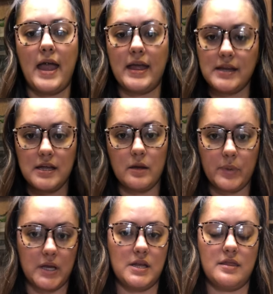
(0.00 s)
any
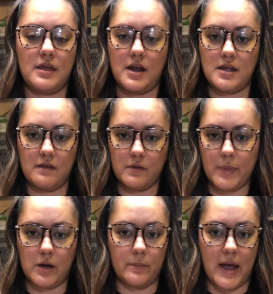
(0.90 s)
opinion that I give
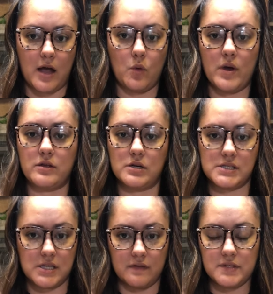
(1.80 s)
about a bag, whether
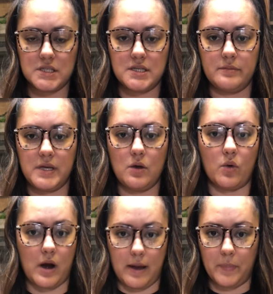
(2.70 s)
it's gifted to me
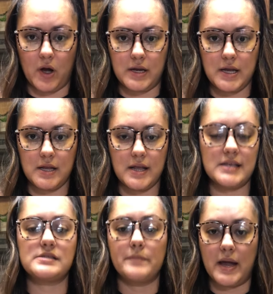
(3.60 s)
or I bought it,
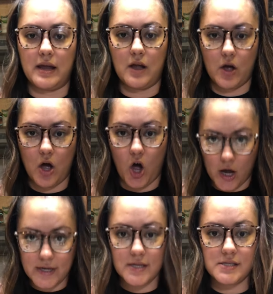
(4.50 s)
is my
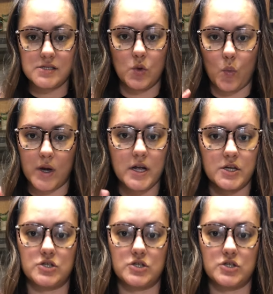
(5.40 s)
honest 100%